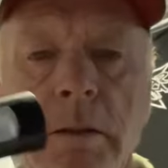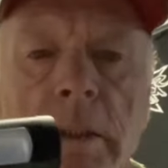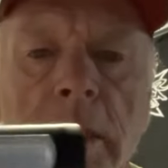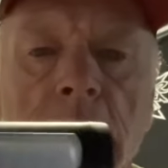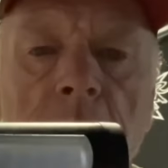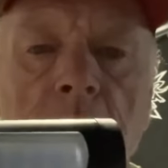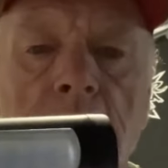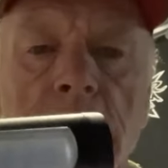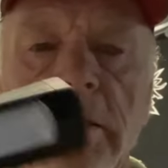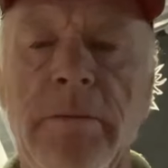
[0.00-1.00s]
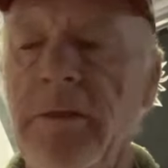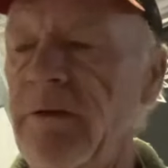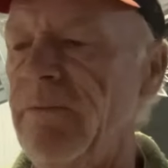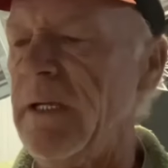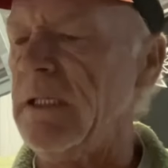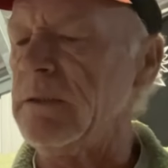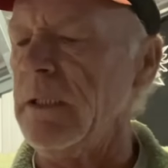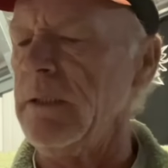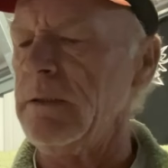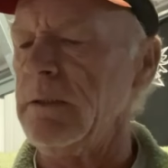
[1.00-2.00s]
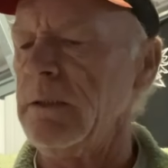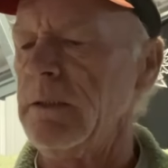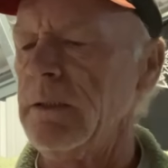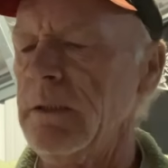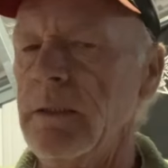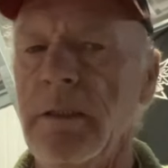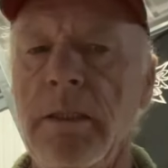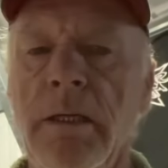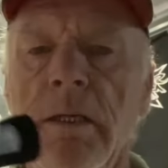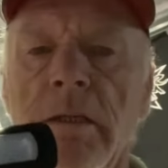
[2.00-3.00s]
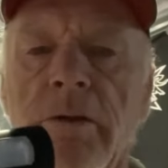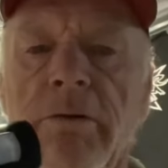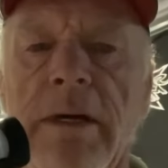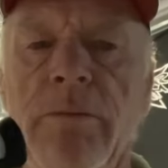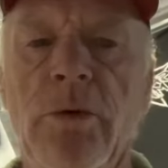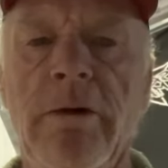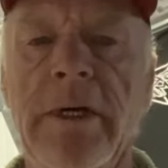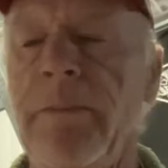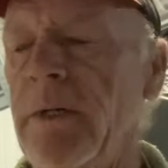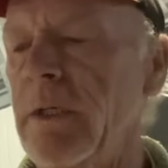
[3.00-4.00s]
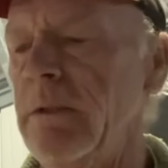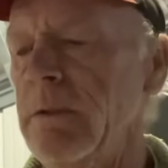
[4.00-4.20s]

There you go, some of these flashlights. Scrapple with Grandpa.